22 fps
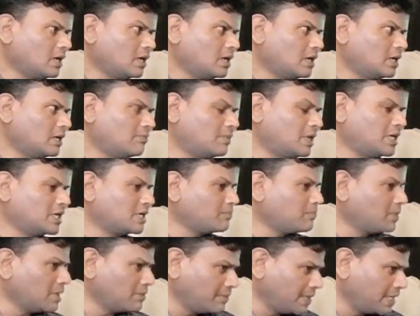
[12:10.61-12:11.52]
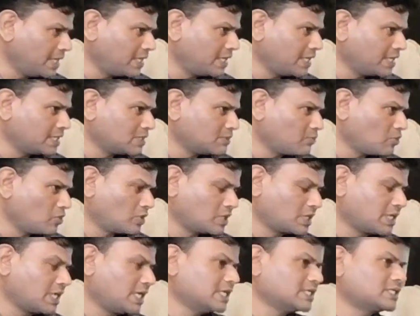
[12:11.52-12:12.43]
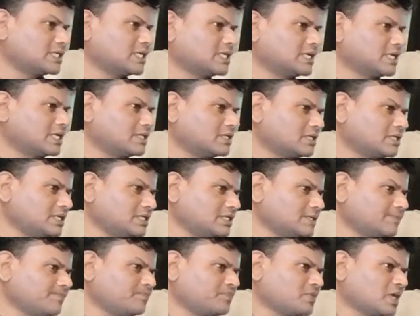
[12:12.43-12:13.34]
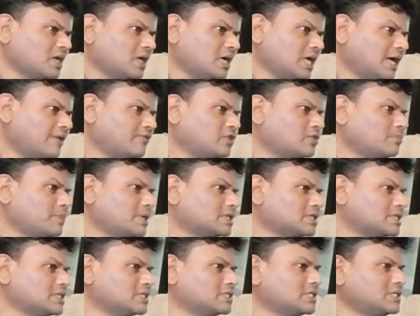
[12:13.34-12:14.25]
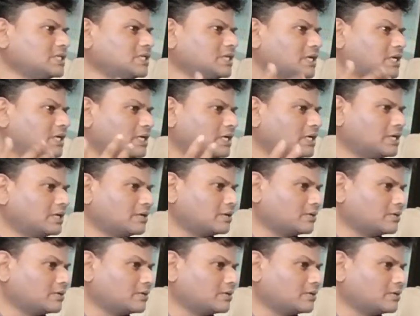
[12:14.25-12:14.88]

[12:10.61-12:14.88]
multiple meetings, podcast and other things. I have to purchase the